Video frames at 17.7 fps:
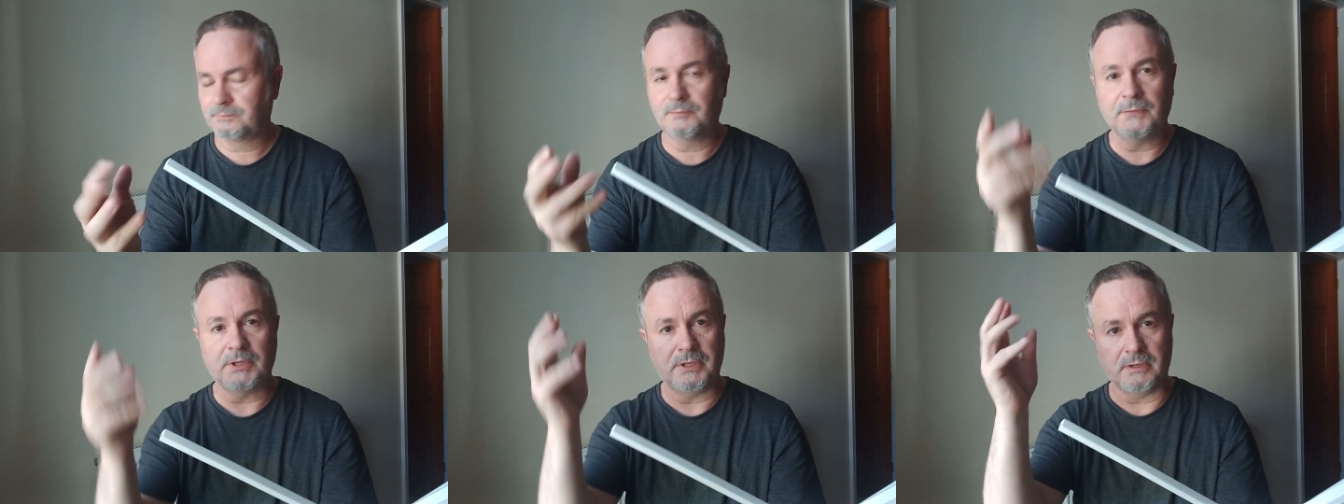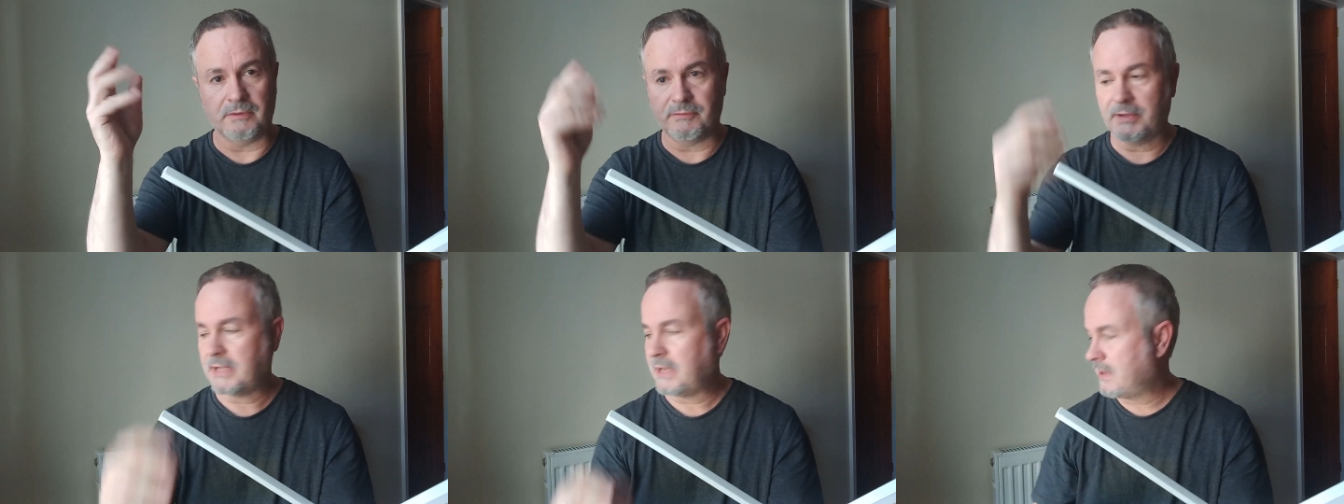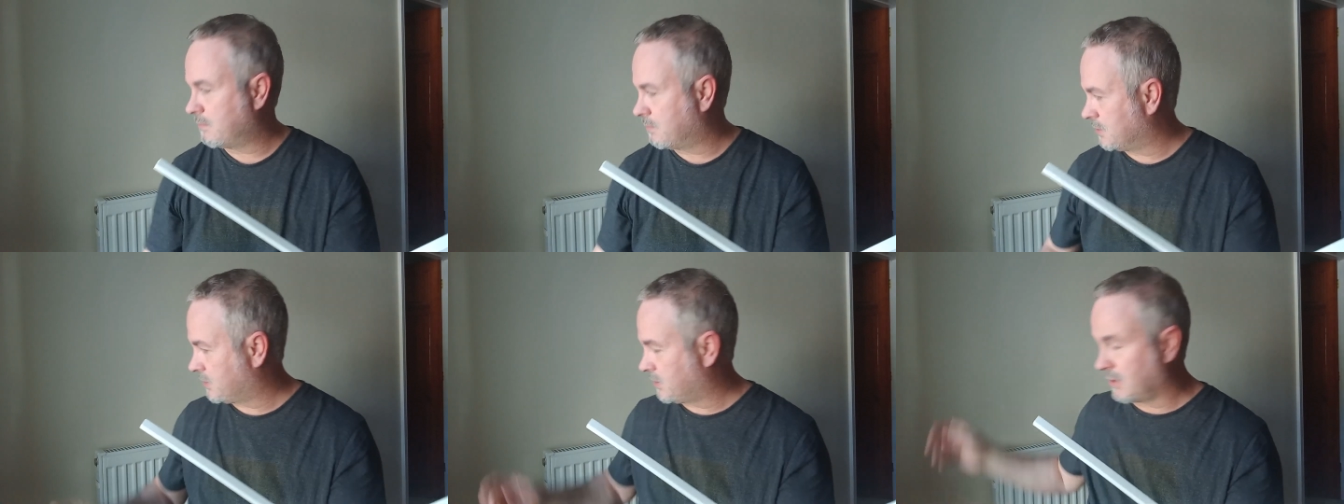you know, for
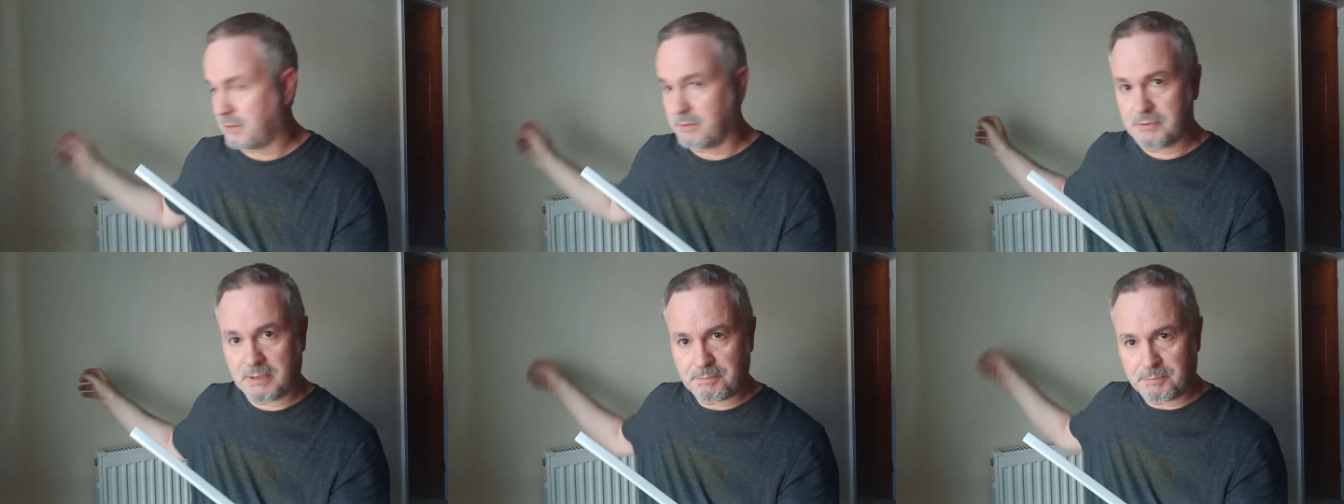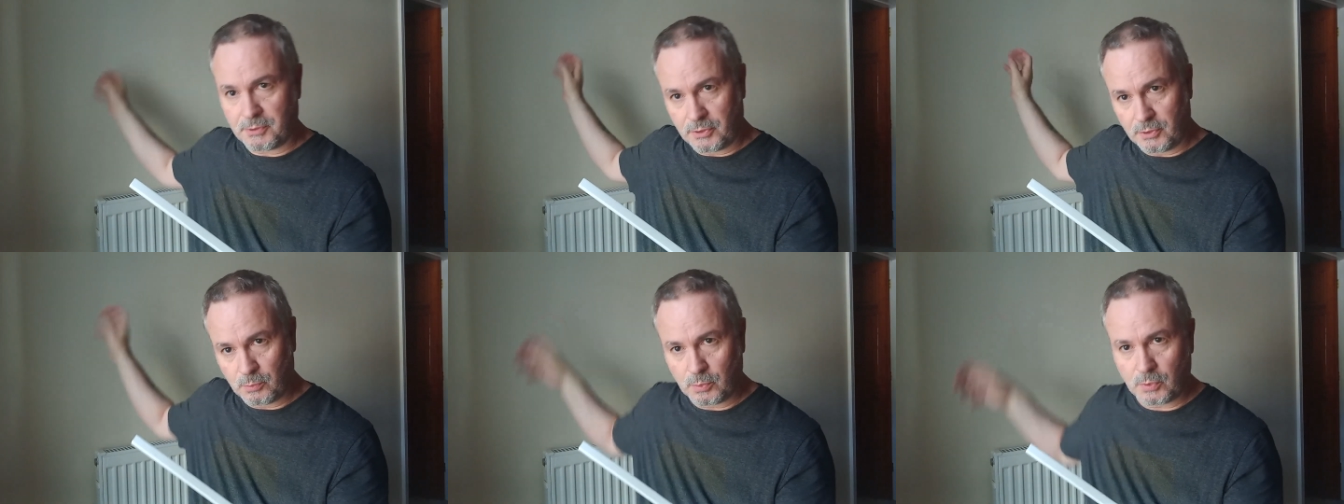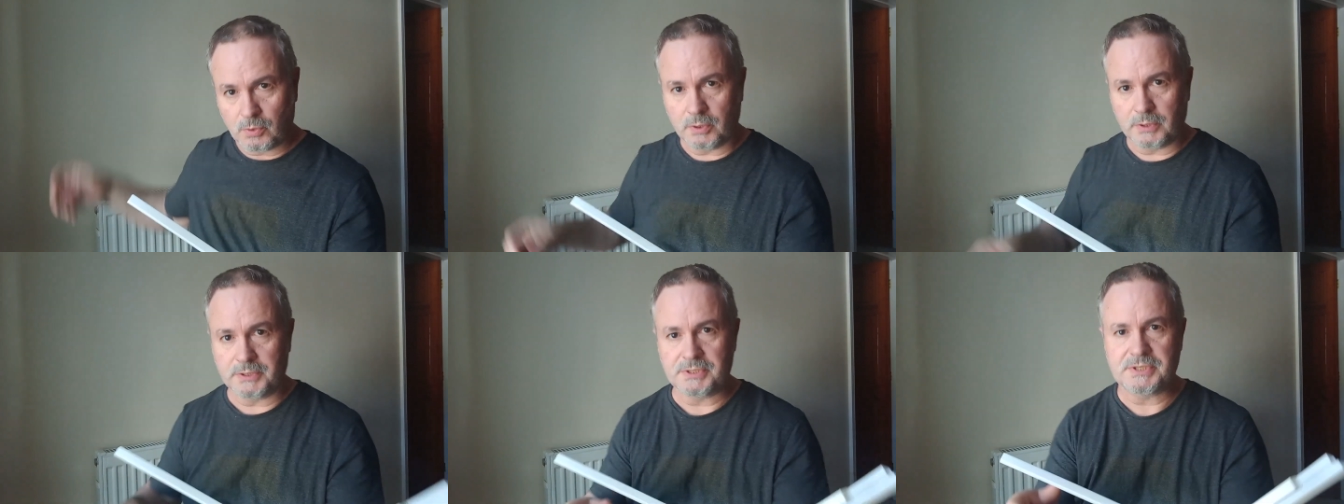cables that goes up on the
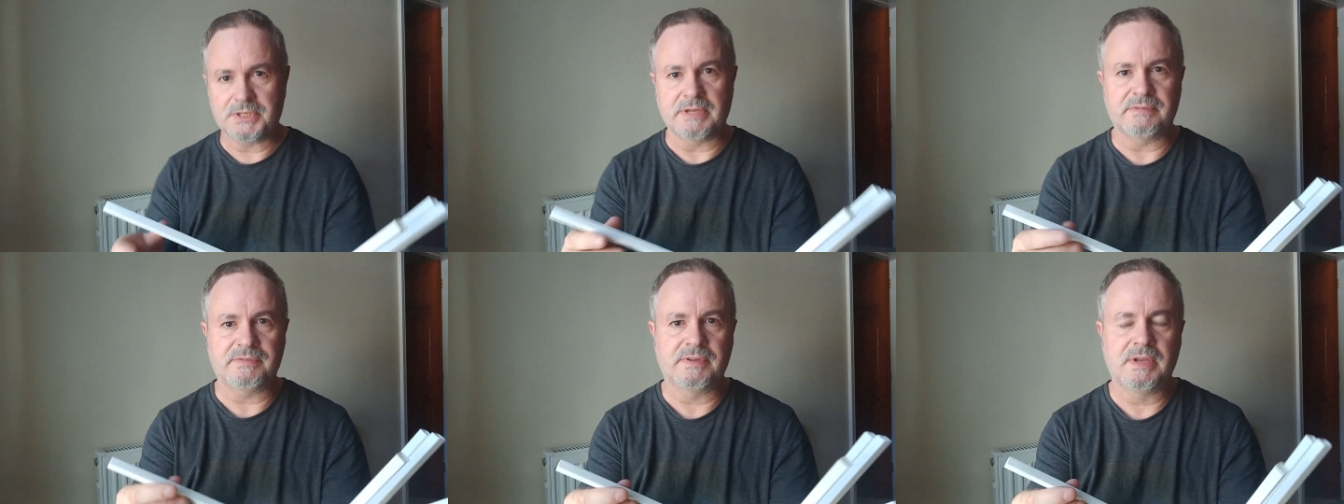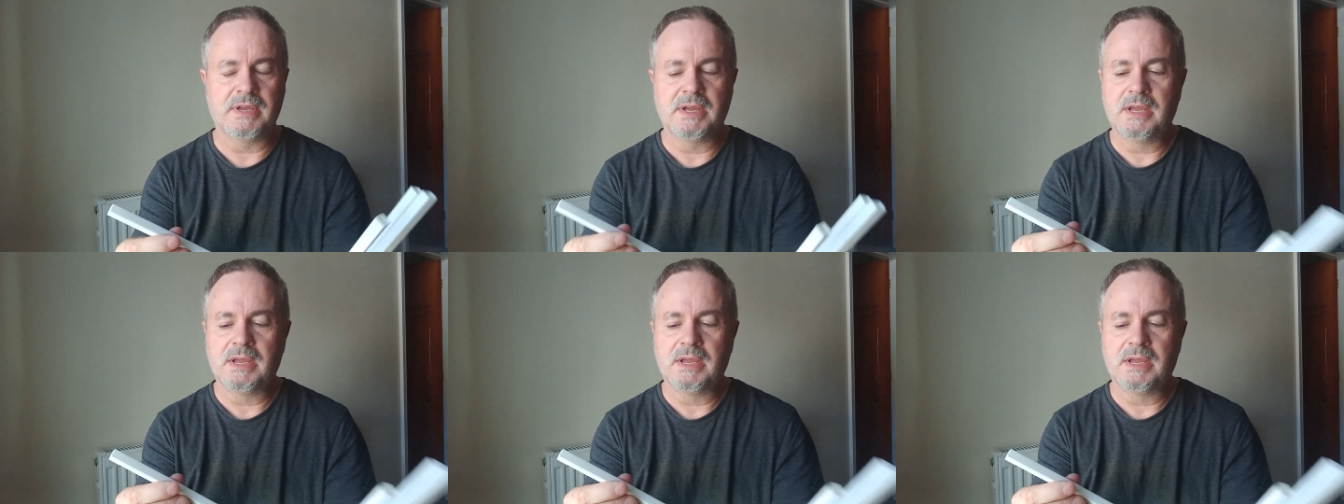wall and stuff.